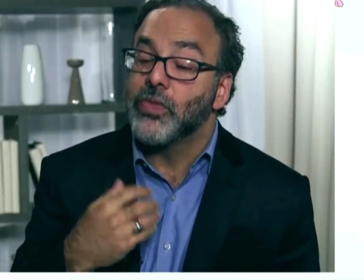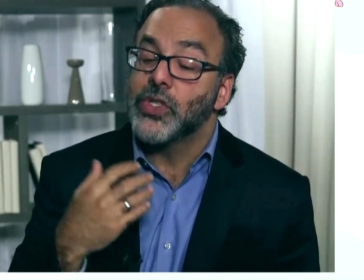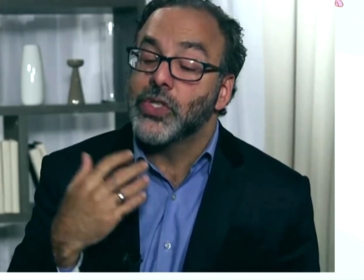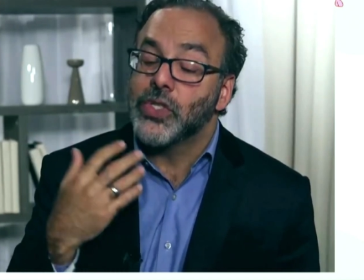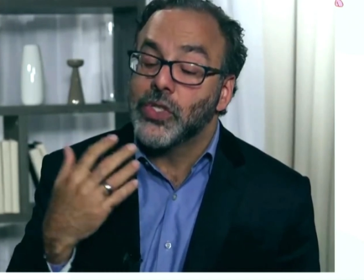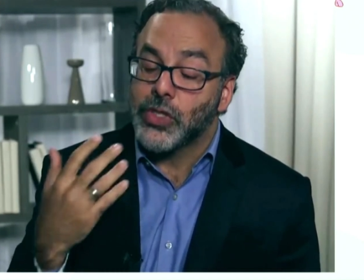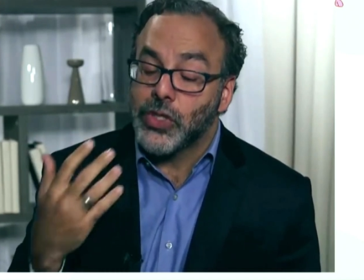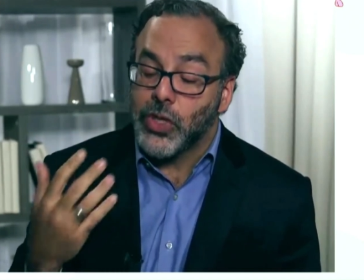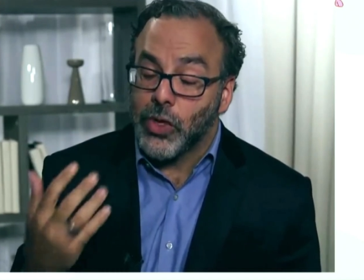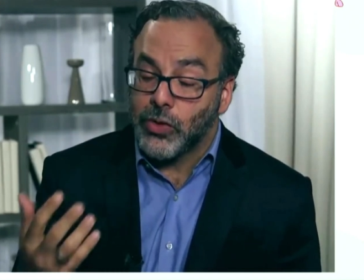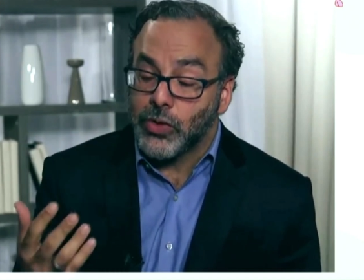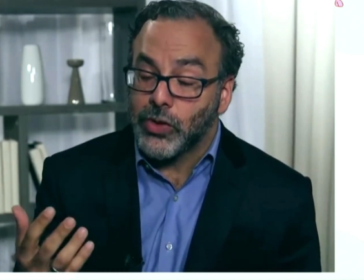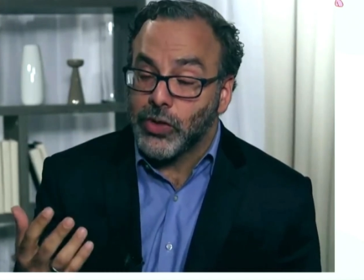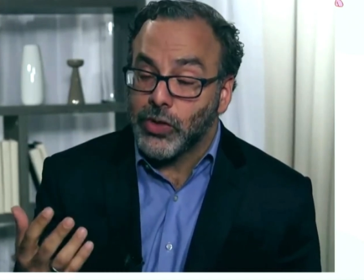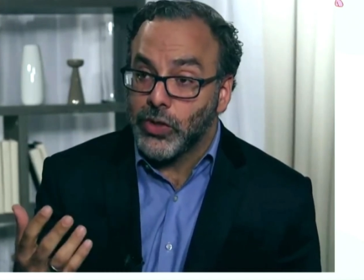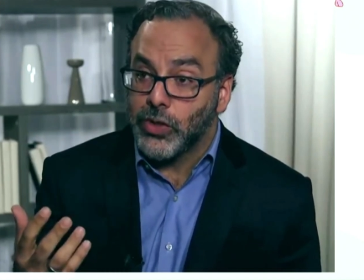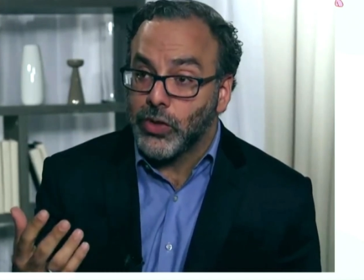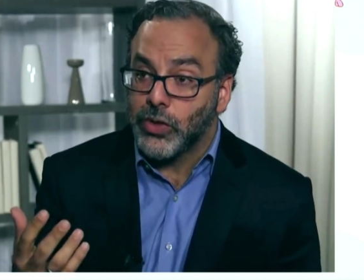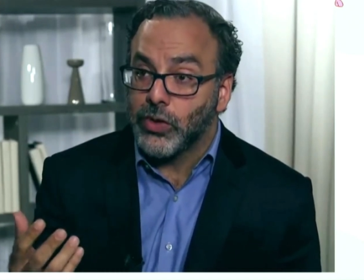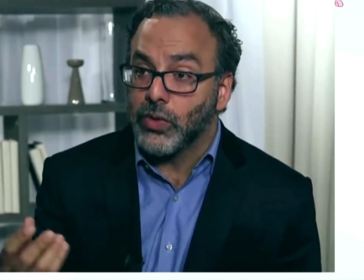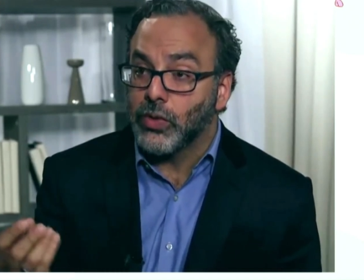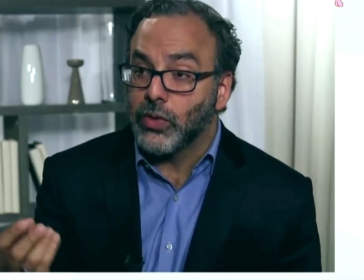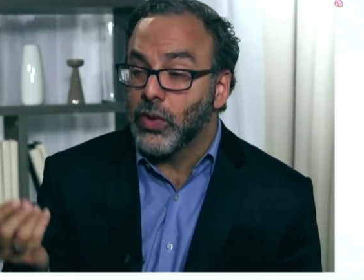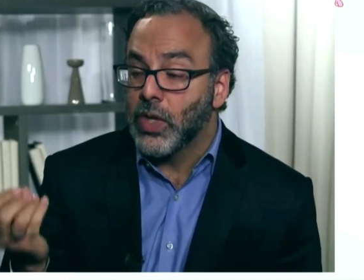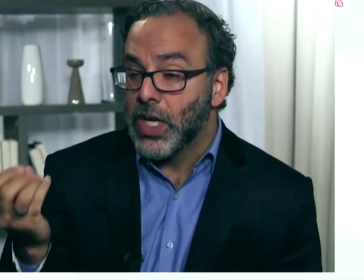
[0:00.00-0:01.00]
So
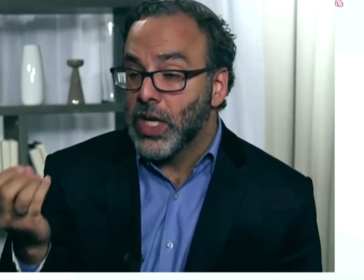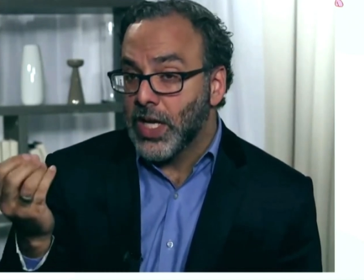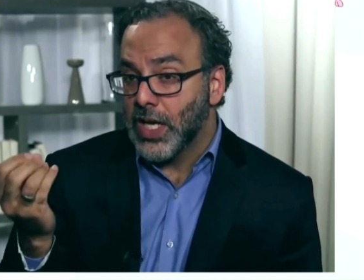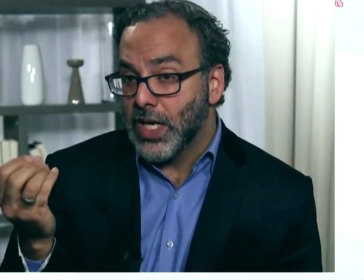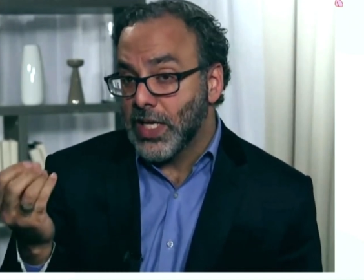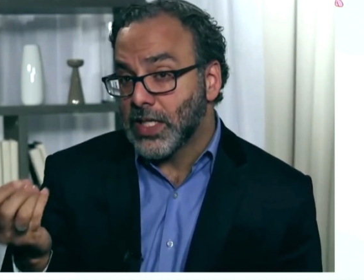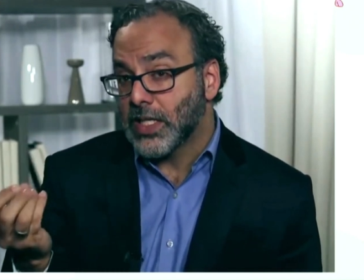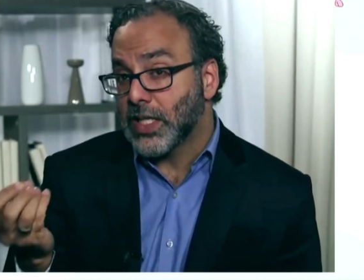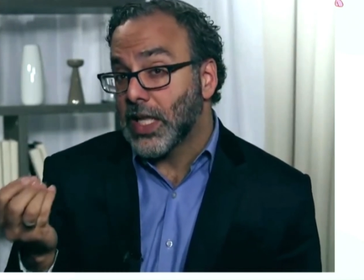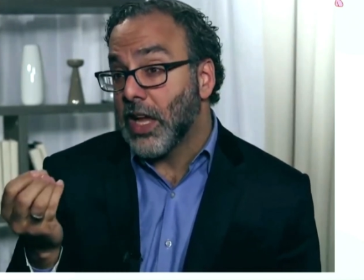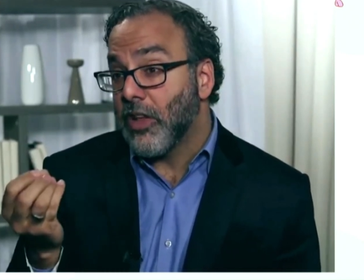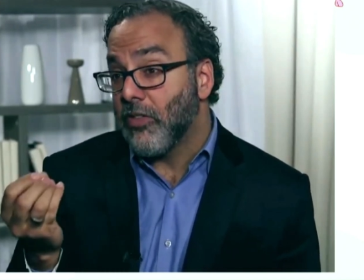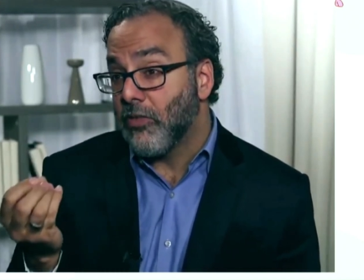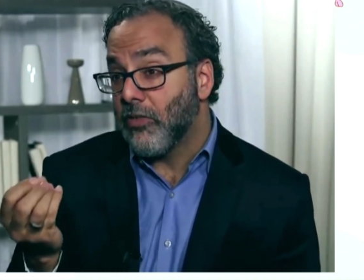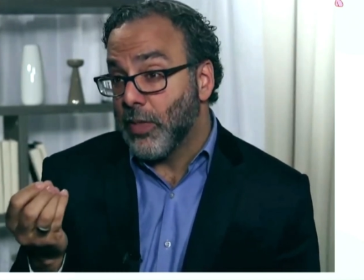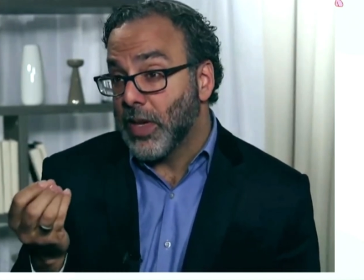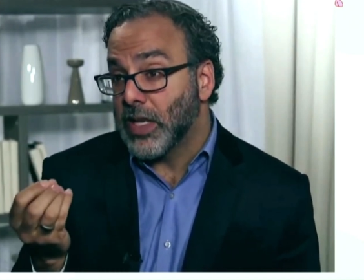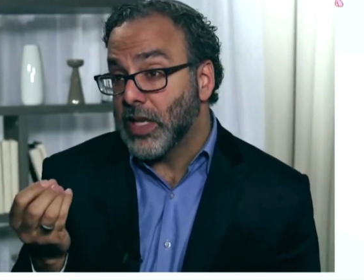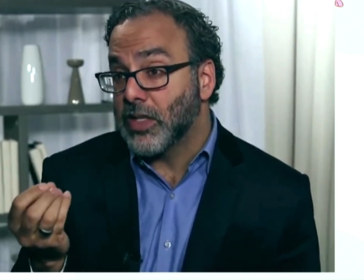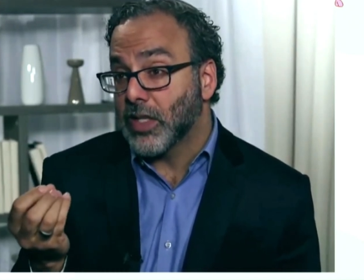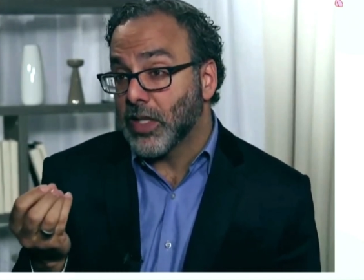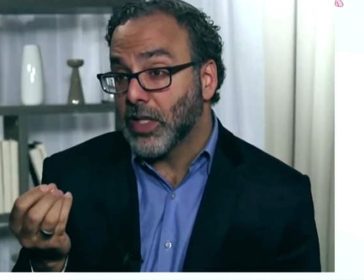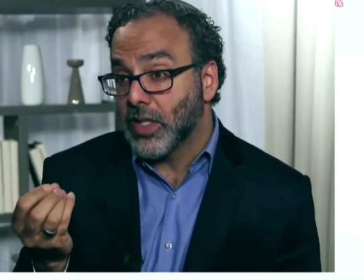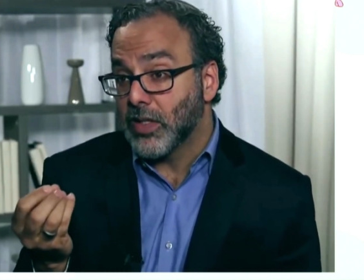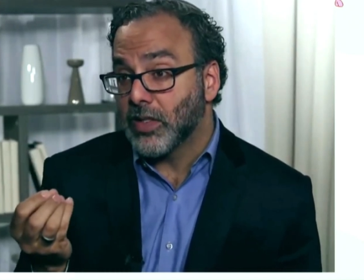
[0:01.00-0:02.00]
too is life
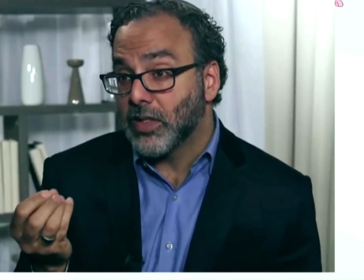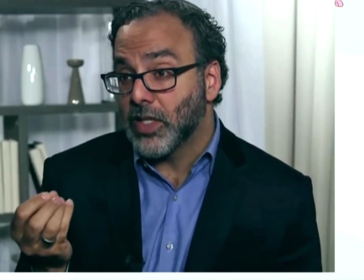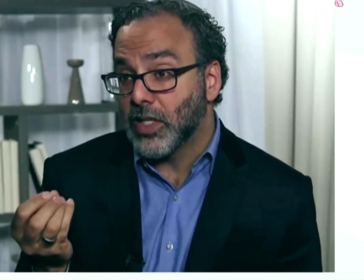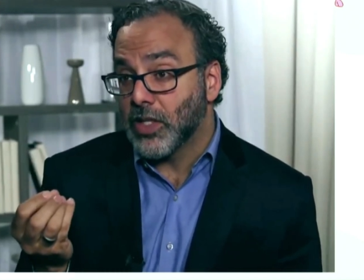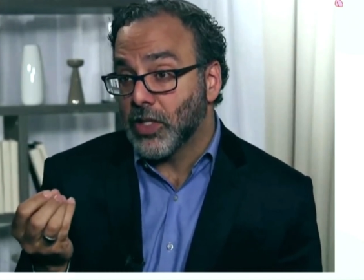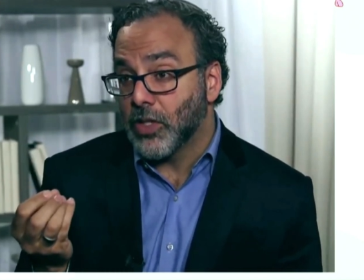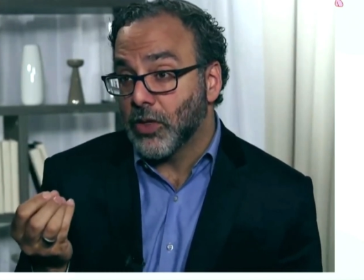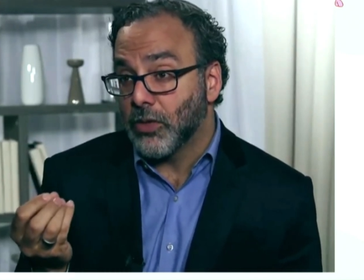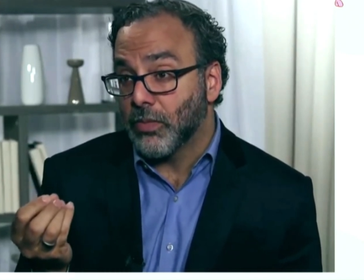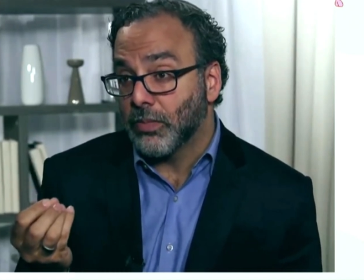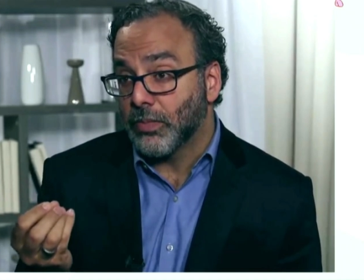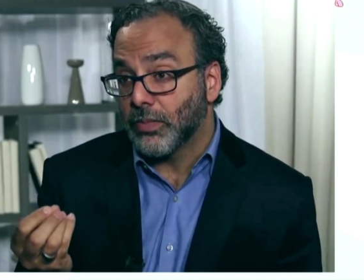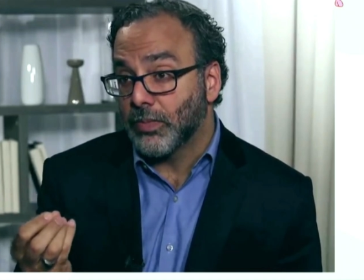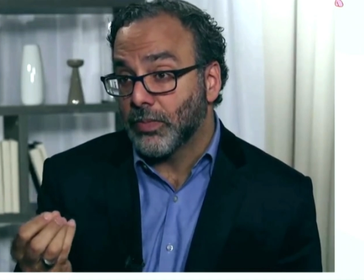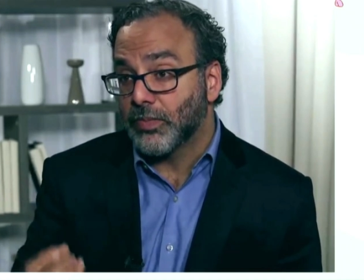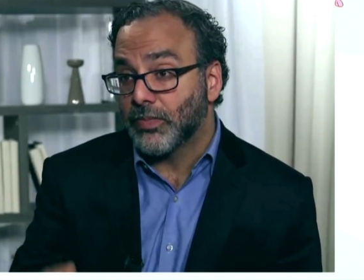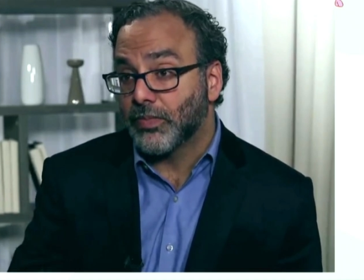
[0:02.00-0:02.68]
meant to continue.